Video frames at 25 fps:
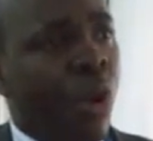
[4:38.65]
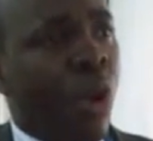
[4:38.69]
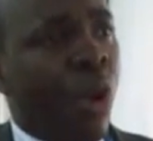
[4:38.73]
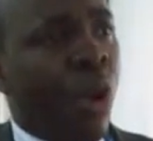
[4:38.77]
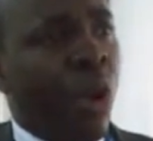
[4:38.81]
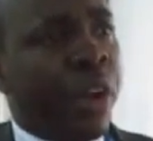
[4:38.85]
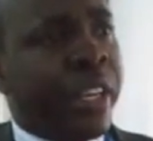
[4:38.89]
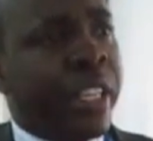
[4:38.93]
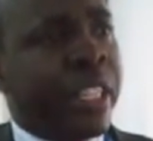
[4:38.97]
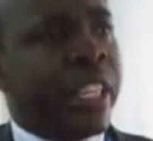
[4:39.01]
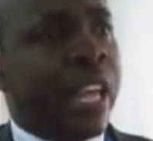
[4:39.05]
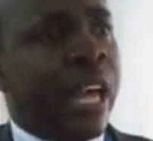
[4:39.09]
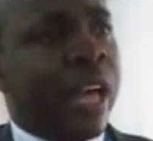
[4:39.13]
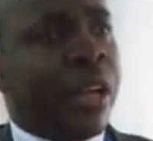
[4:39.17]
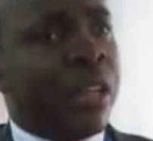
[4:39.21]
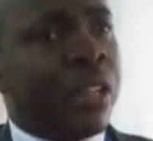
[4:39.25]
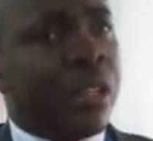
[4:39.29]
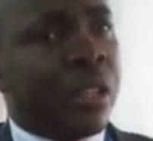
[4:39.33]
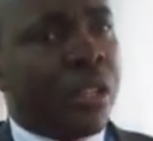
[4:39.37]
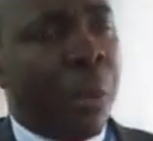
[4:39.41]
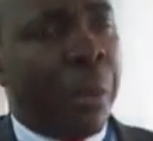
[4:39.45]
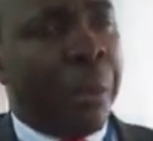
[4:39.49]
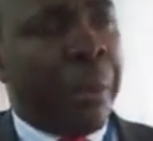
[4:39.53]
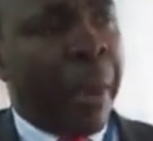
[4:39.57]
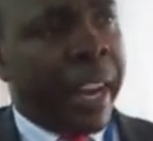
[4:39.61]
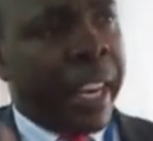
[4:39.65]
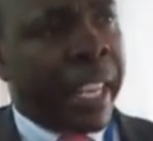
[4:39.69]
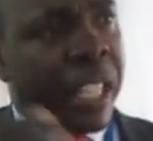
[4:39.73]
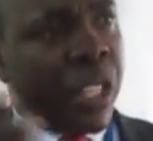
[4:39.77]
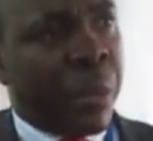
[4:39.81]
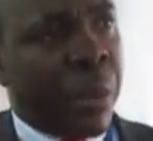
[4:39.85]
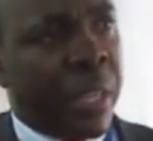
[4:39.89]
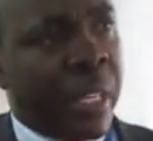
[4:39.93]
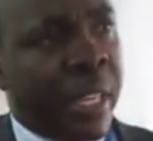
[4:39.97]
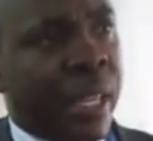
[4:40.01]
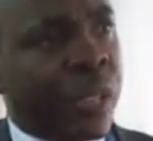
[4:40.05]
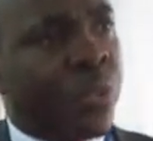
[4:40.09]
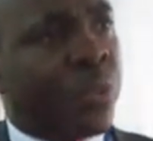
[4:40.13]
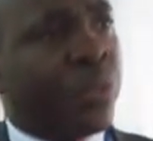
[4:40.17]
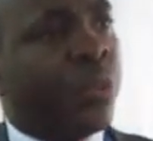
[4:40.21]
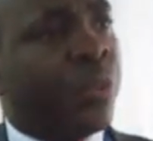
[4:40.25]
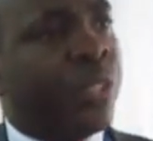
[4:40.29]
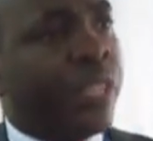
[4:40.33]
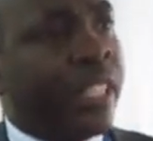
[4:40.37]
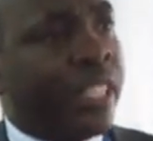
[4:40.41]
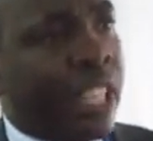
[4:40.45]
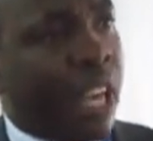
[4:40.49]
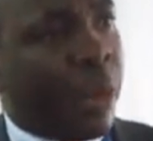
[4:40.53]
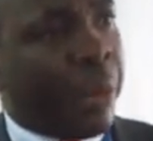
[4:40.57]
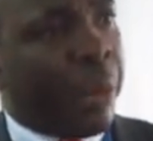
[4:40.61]
All these are some punishments that will
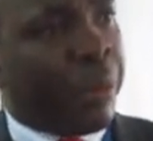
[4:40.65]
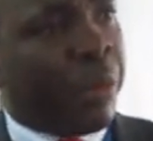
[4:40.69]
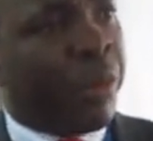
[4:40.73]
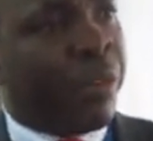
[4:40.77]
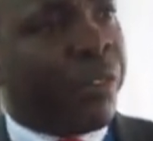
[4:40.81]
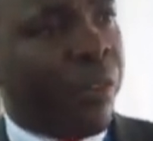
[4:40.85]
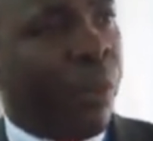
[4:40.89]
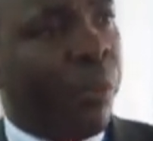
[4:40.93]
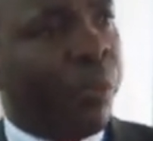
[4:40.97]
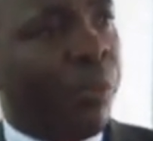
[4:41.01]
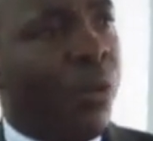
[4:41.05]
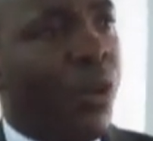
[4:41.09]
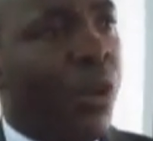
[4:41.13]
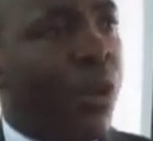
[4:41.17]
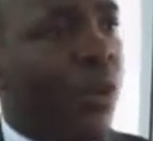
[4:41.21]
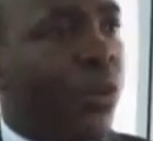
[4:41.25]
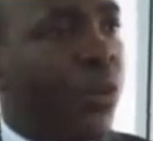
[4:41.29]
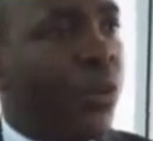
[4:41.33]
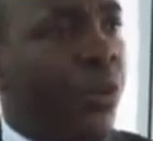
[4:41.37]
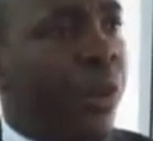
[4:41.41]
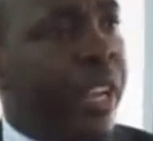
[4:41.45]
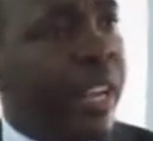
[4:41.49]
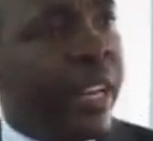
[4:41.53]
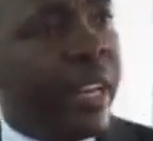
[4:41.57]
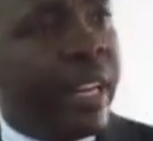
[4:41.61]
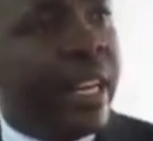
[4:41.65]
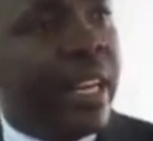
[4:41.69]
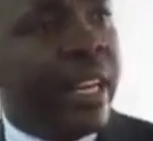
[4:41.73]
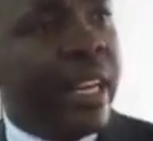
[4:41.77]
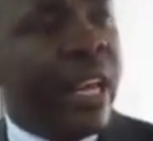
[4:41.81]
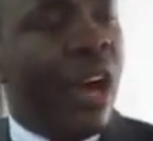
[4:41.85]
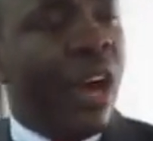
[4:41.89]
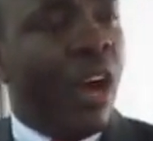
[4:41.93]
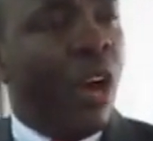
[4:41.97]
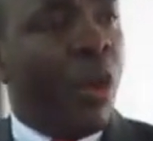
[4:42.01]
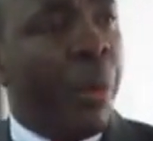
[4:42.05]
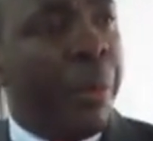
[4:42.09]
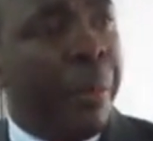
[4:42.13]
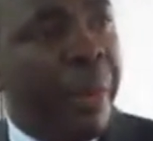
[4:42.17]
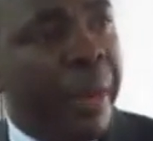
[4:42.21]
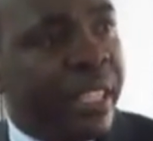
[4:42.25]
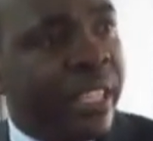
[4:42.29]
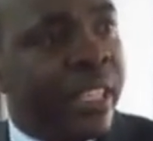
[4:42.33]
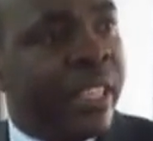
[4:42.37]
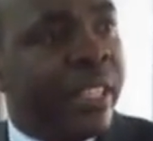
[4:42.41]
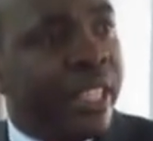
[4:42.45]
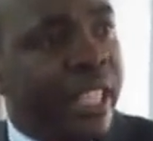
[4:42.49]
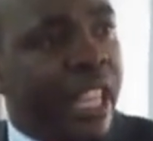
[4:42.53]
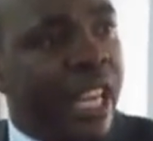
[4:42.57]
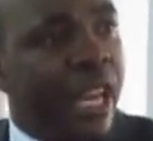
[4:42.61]
deter people from doing or
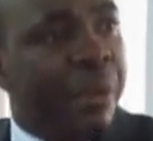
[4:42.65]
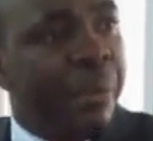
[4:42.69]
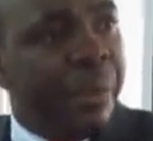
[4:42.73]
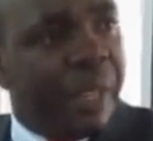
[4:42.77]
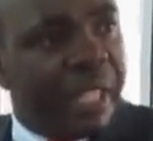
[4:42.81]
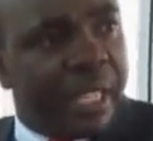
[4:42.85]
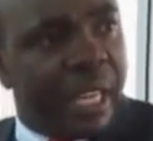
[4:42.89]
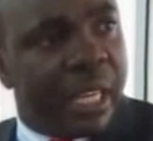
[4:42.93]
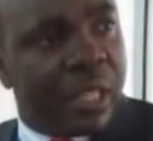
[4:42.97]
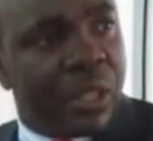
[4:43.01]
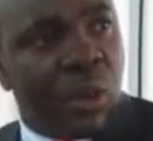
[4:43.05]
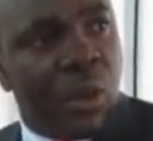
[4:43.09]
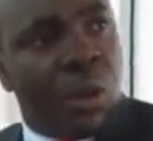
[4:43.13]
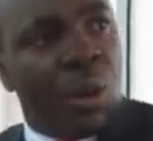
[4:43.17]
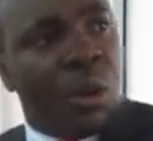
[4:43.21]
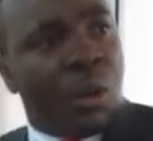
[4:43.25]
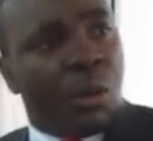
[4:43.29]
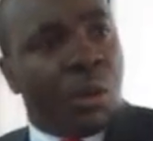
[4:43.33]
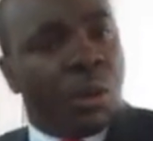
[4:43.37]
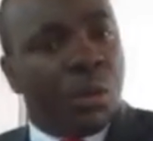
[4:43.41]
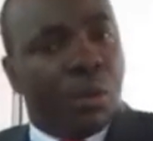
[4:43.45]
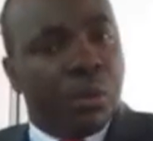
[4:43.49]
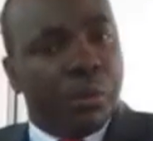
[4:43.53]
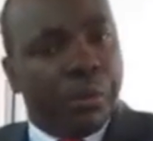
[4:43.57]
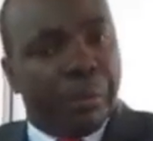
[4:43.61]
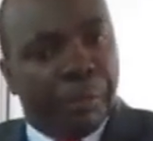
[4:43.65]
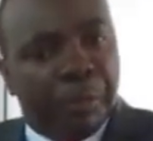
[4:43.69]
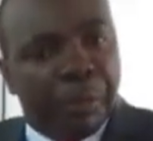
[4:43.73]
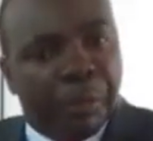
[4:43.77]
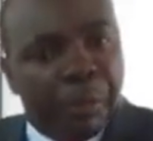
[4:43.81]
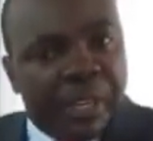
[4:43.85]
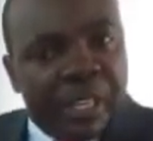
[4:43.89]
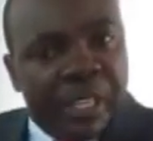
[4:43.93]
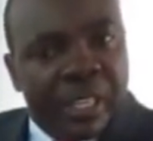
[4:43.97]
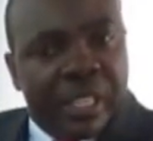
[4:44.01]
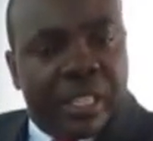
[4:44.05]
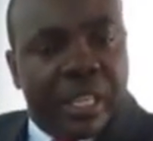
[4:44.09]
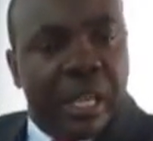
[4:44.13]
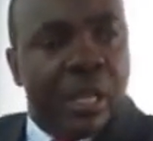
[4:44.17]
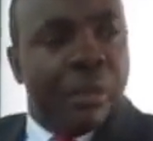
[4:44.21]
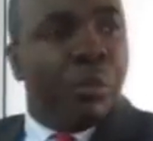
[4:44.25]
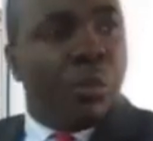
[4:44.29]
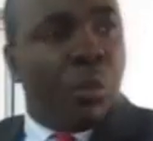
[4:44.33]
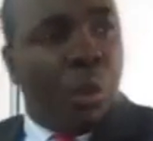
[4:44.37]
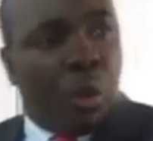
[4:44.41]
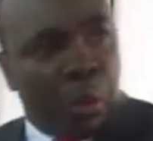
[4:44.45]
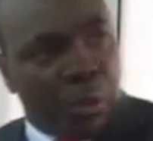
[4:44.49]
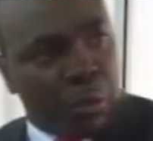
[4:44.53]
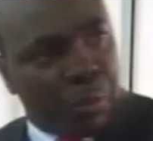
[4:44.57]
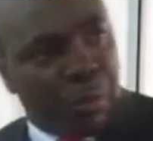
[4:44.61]
repeating same mistakes or repeating same
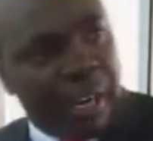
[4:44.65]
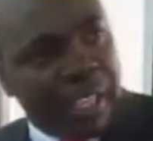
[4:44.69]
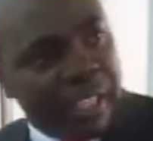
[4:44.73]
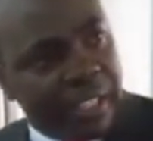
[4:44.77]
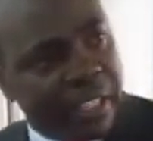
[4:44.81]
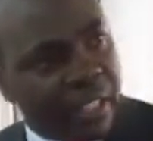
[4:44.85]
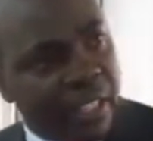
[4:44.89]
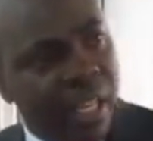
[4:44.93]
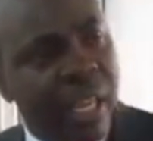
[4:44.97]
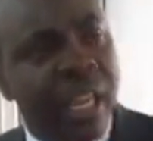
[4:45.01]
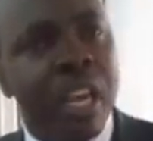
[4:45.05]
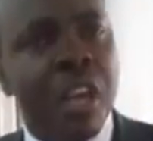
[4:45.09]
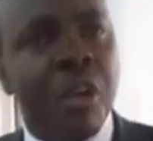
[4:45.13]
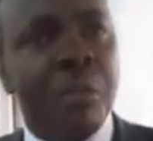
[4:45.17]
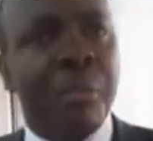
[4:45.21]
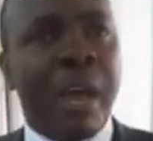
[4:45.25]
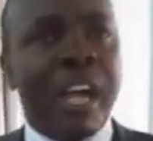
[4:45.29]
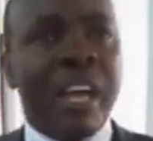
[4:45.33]
corrupt practices.